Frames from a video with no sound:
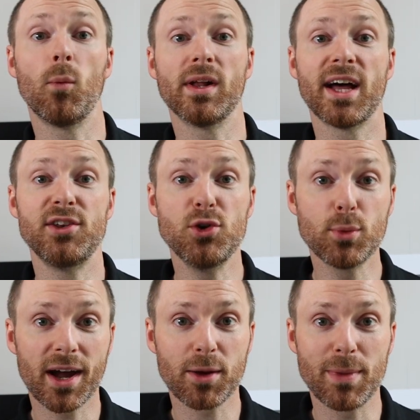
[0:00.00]
while I do
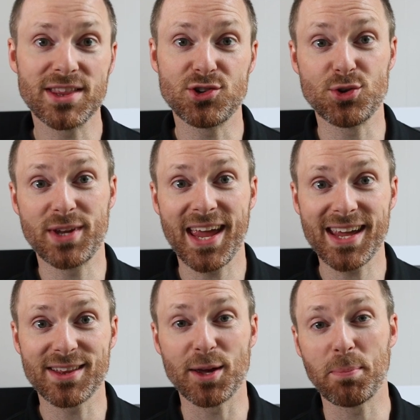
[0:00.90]
recommend that you
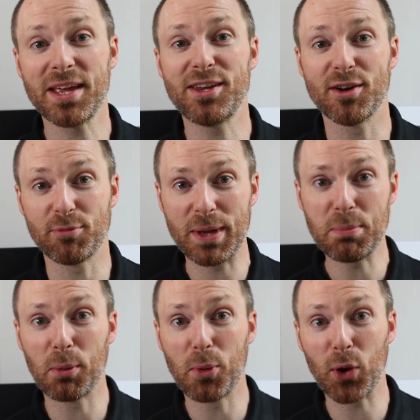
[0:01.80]
take the opinion of
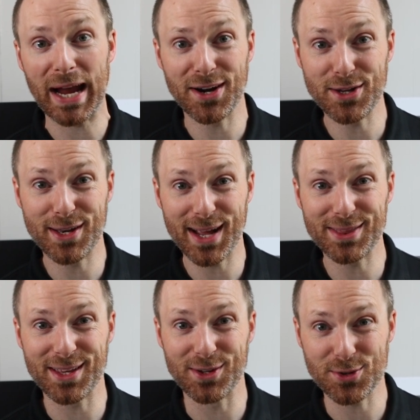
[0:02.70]
people more
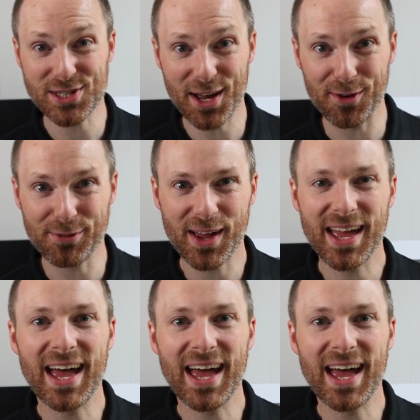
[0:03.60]
erudite than yourself,